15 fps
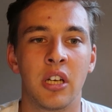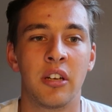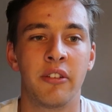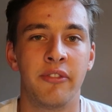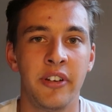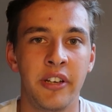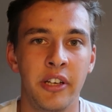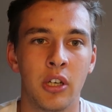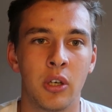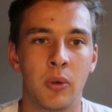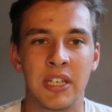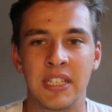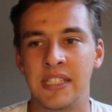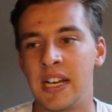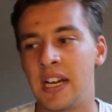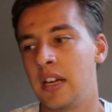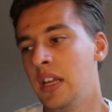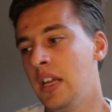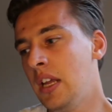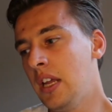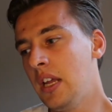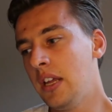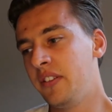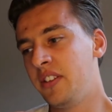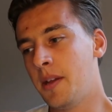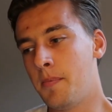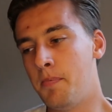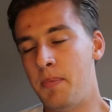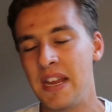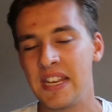video, is that
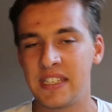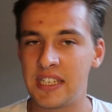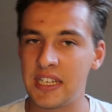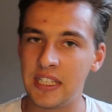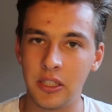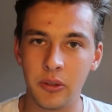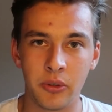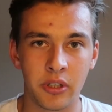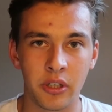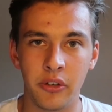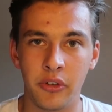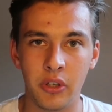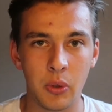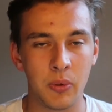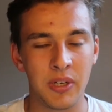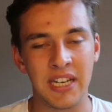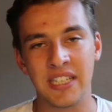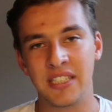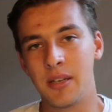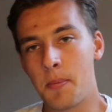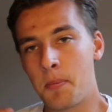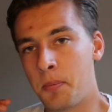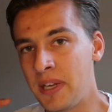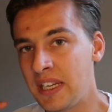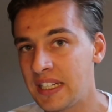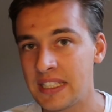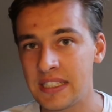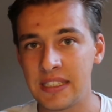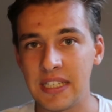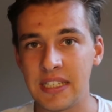the best thing you can do is pick
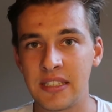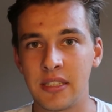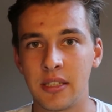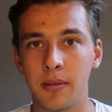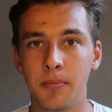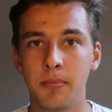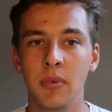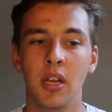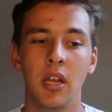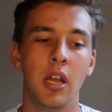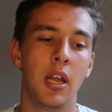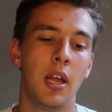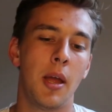a system